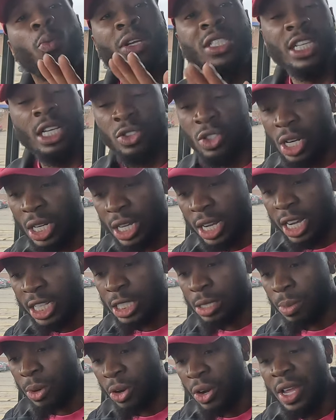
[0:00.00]
reach out to the
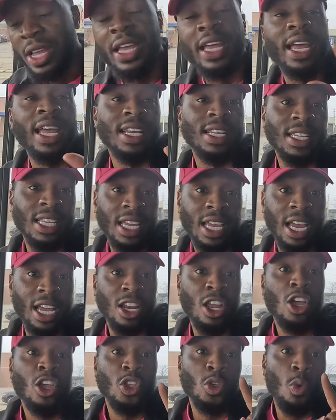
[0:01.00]
customer, and
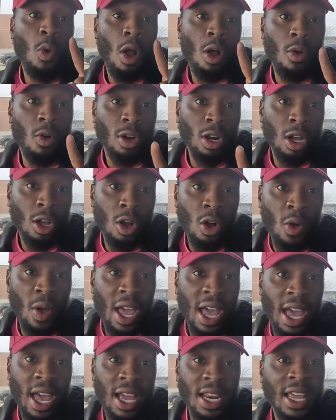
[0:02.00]
then you are going to
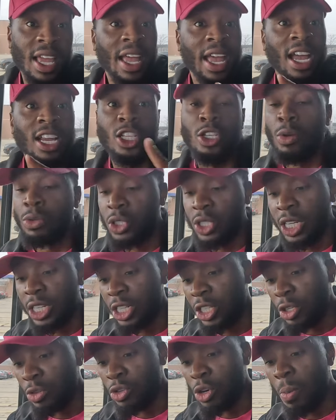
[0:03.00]
go ahead and do what you
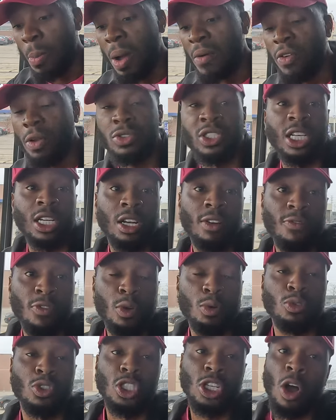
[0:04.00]
need to do. You know, my flow taking the
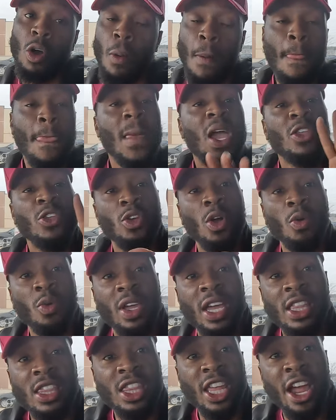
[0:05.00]
food. So you're
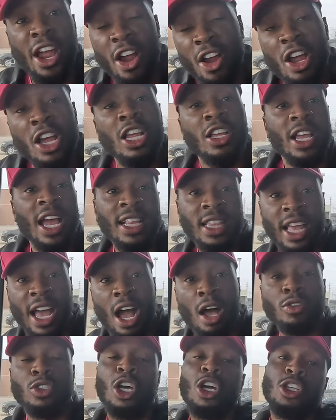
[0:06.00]
going to get there at the
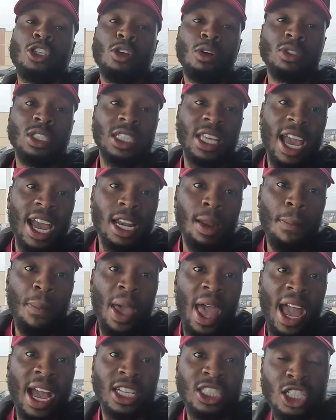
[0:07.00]
house. You're going to scan the
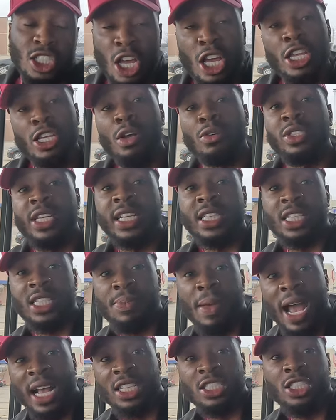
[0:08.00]
packages. You're going to take
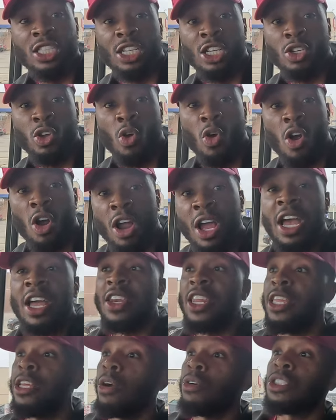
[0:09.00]
this package to the door.
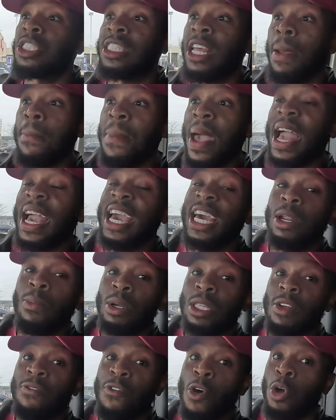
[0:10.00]
Then you're going to step back, hit
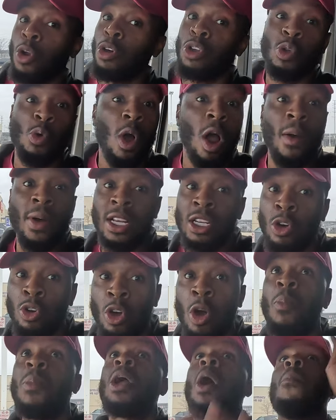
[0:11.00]
them with the photo. You already
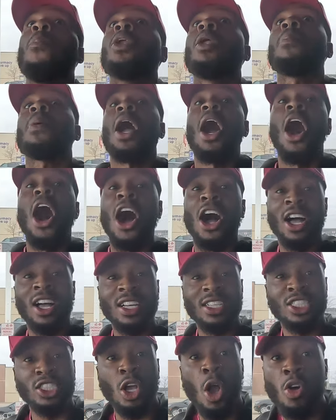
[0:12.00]
know, though. We're going to put up
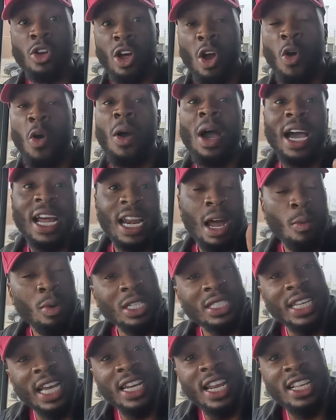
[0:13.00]
a uh, And I
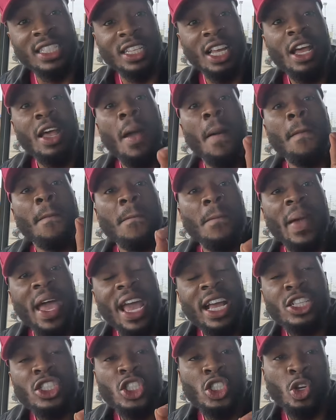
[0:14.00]
want to say this.
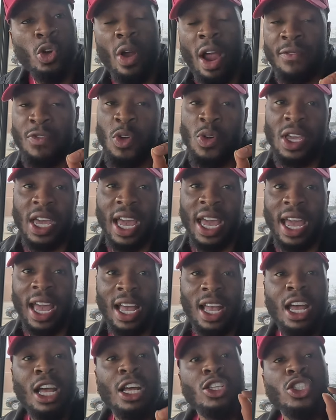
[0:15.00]
Make sure, if you
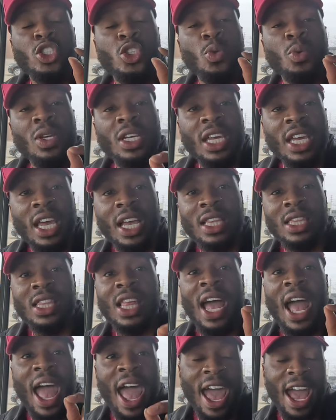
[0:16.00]
can, to
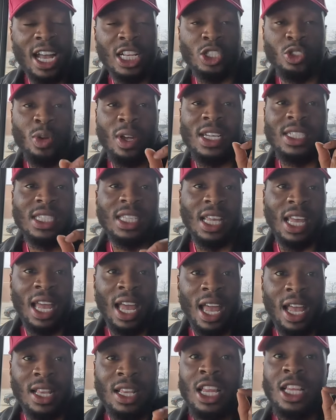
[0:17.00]
get the address
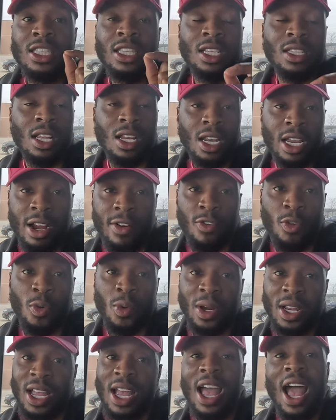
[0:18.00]
and the
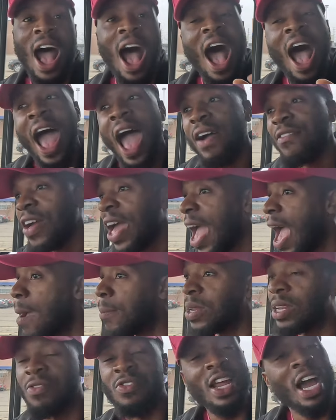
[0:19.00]
delivery. I have a
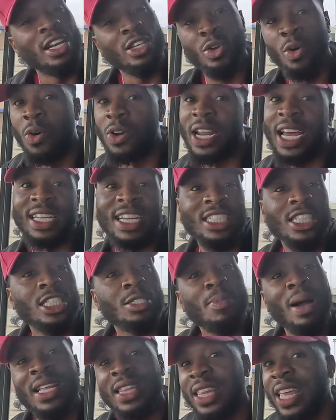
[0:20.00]
habit of not doing that. That's
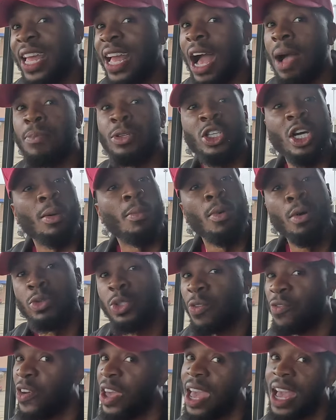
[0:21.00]
just my thing. I'll be trying to
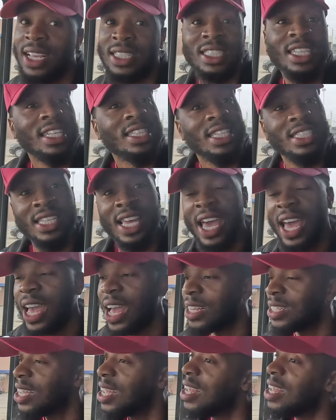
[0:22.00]
move too fast to get this
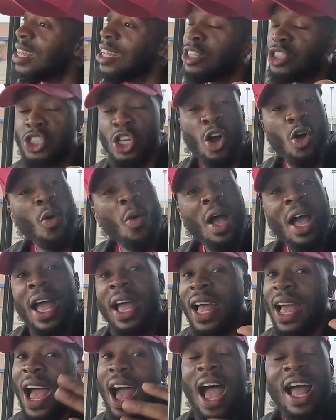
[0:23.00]
cash. So
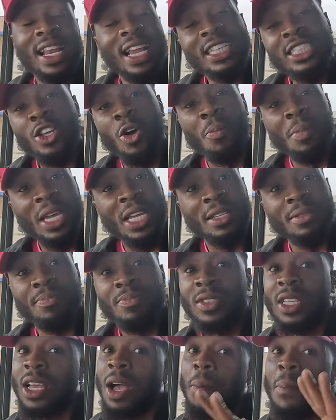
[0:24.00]
that's on me.
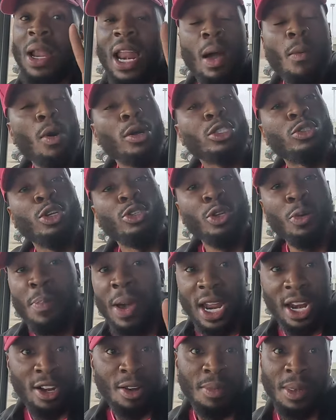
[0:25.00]
But I want you to do
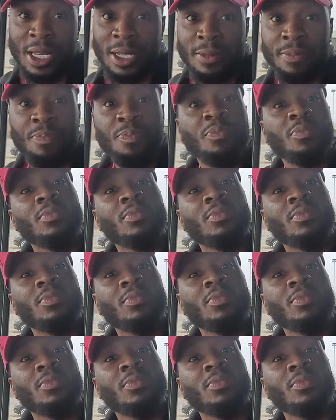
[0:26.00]
better than me.